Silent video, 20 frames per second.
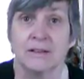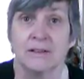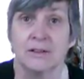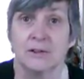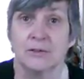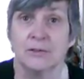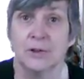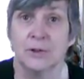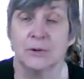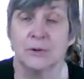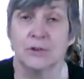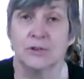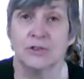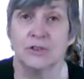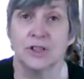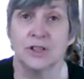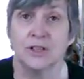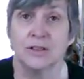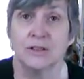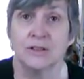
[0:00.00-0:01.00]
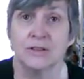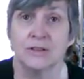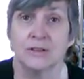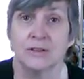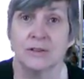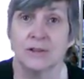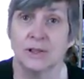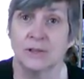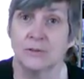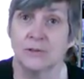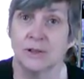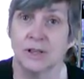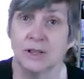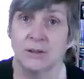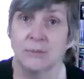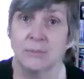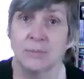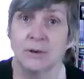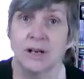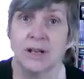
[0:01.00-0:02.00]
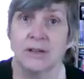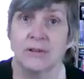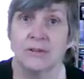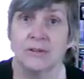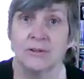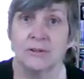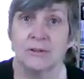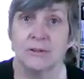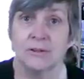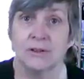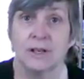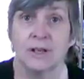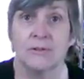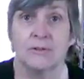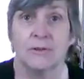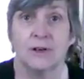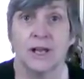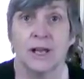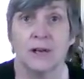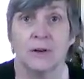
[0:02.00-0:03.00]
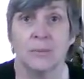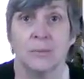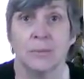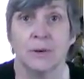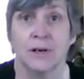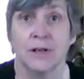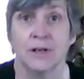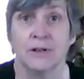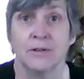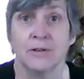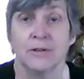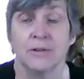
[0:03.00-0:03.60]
to focusing on every in-breath and every out-breath.